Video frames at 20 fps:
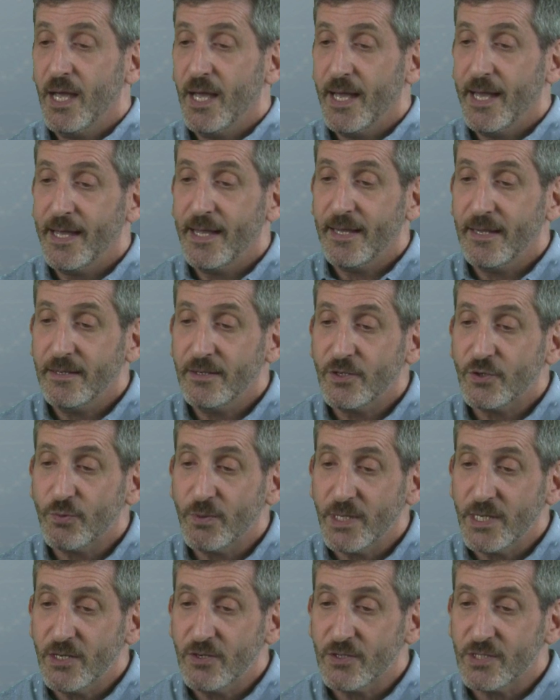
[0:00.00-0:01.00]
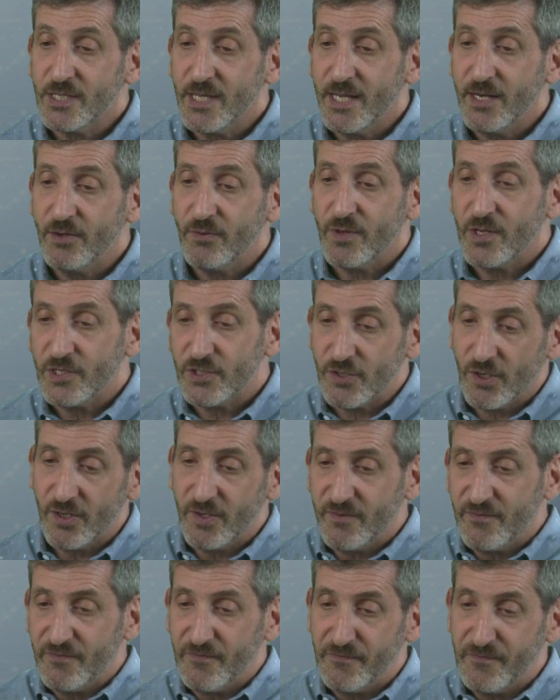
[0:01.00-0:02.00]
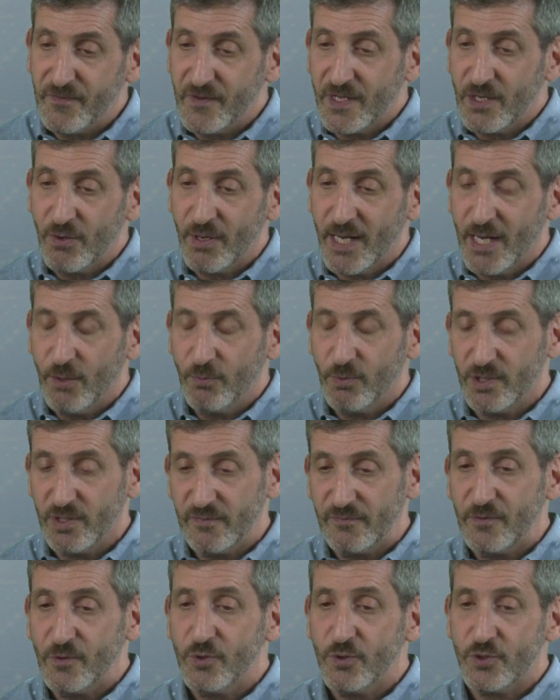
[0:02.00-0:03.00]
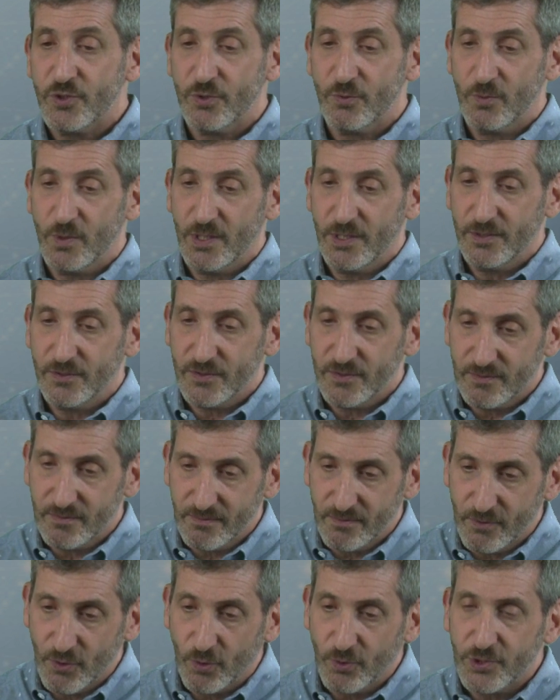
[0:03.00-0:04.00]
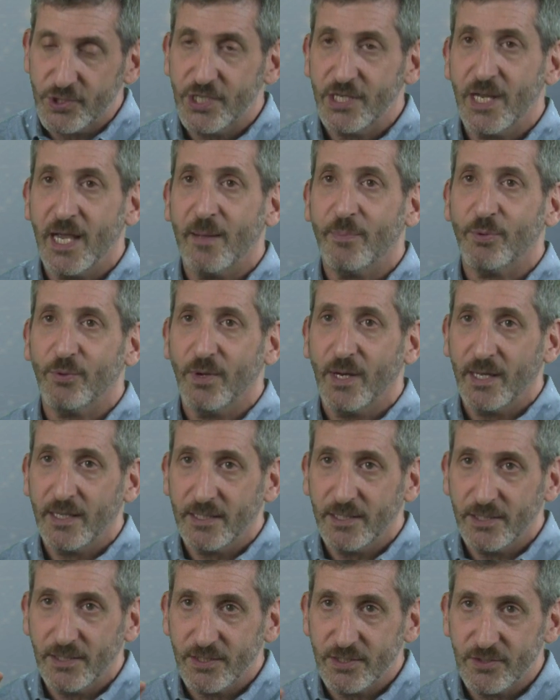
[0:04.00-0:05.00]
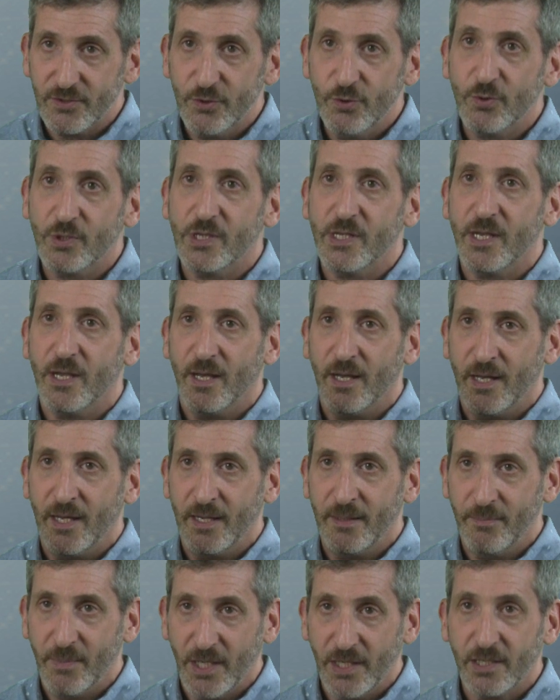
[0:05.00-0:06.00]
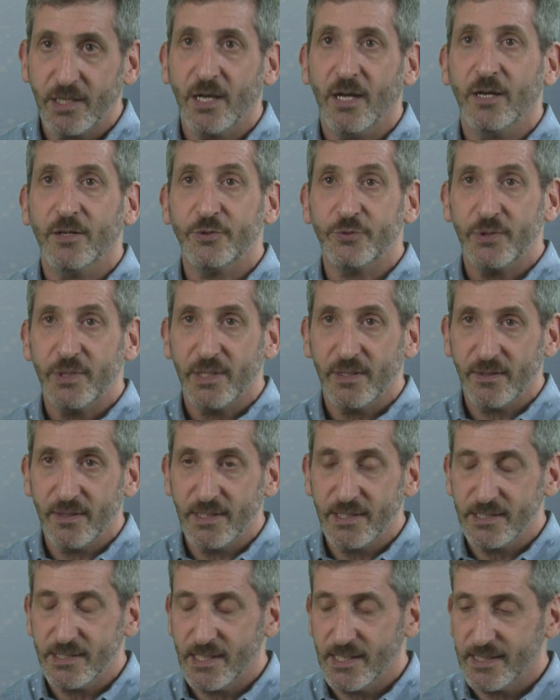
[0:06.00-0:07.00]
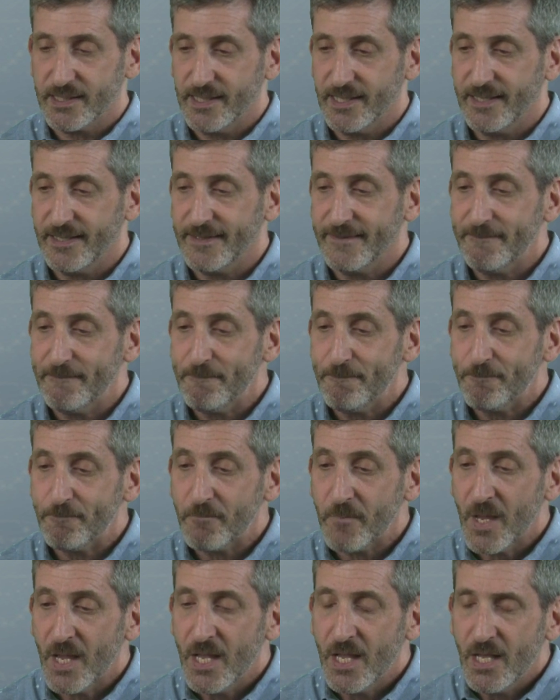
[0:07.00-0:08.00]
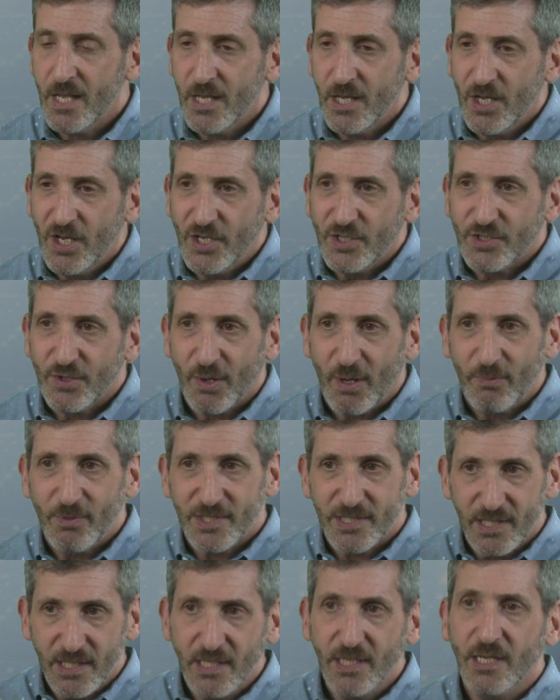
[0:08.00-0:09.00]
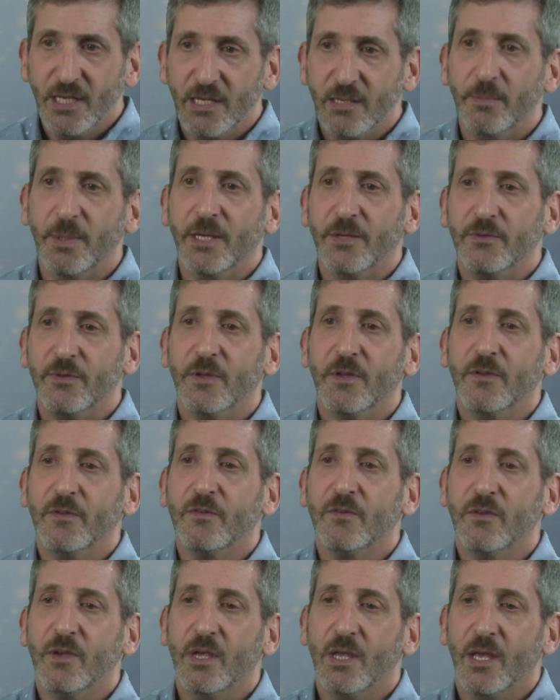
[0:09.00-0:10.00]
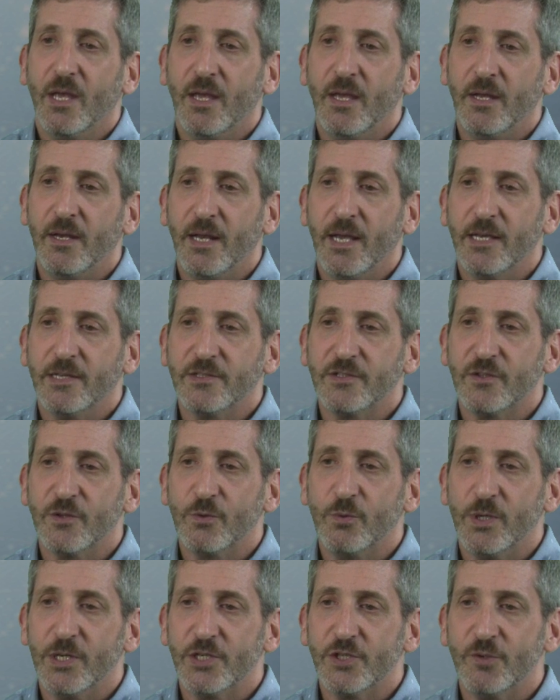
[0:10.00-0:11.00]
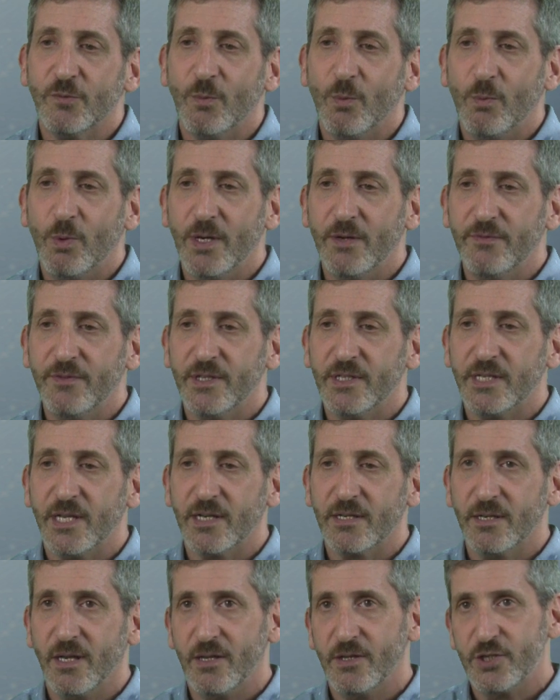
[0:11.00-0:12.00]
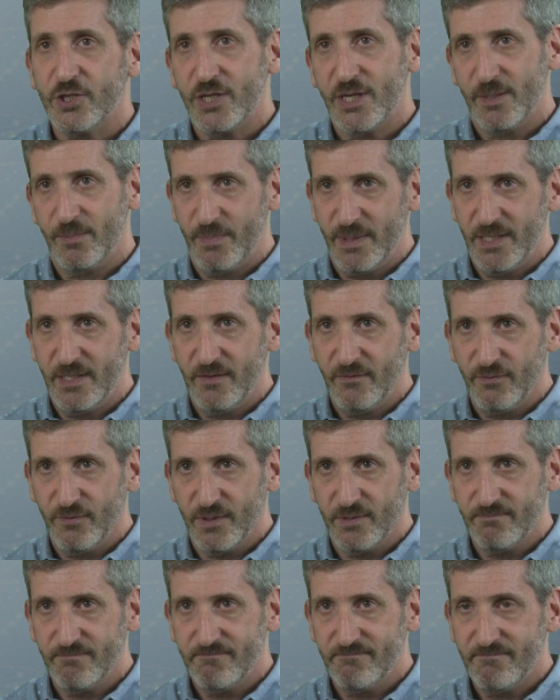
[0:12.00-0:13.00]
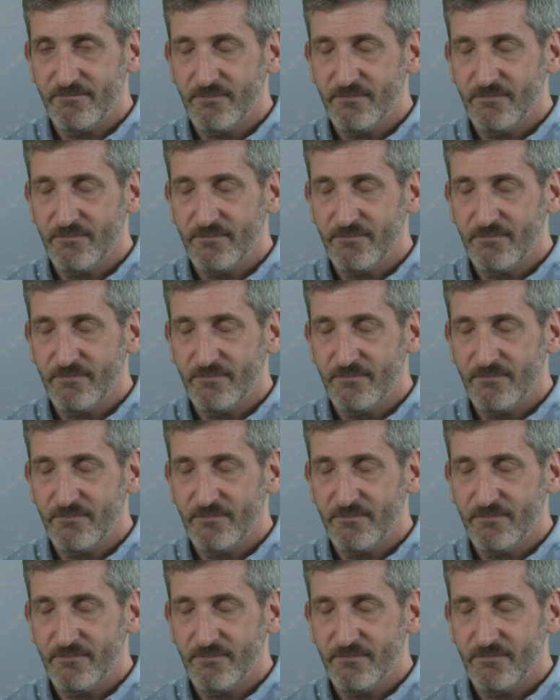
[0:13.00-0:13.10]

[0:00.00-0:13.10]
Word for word: And 20 years later, they started figuring out what the furniture was. Golgi apparatus, nuclei, mitochondria, things like that. So I was thinking about this and asked the question, well, what if the technology had been different?